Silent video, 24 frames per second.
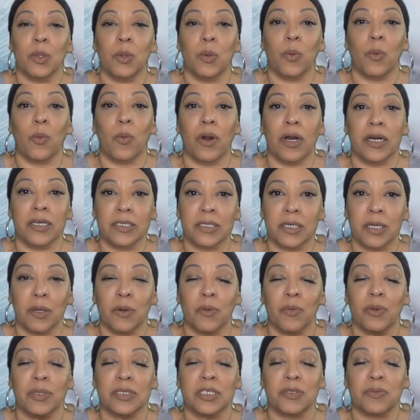one
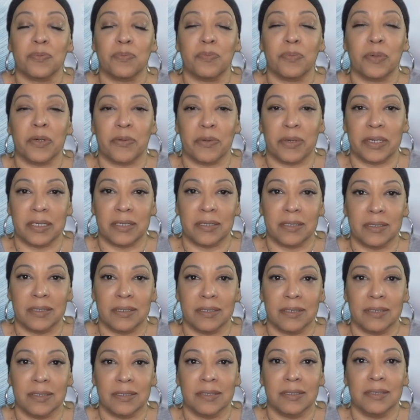with spirit,
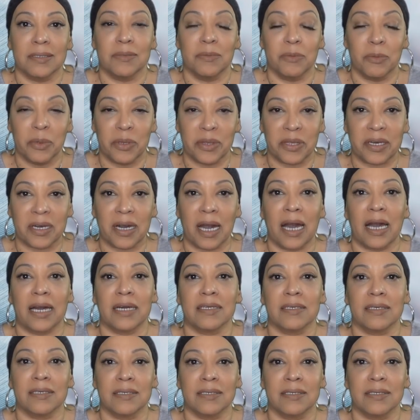with God,